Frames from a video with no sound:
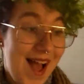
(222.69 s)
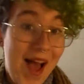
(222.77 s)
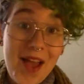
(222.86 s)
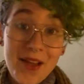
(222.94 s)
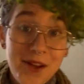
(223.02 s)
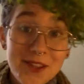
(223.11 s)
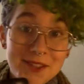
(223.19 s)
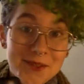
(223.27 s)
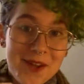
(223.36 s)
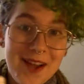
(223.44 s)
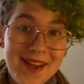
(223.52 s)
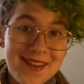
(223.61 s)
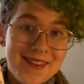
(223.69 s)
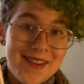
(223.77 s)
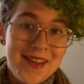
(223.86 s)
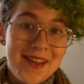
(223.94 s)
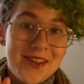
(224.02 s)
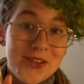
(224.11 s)
I also got
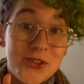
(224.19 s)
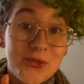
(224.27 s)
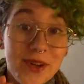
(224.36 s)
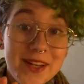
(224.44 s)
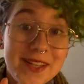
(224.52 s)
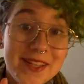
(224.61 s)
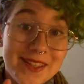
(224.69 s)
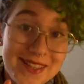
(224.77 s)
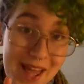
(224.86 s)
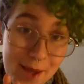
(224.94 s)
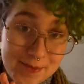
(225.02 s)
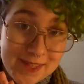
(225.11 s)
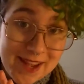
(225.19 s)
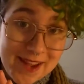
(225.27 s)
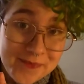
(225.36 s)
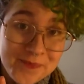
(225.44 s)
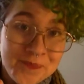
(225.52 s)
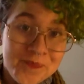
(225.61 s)
just regular
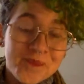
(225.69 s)
lapsang.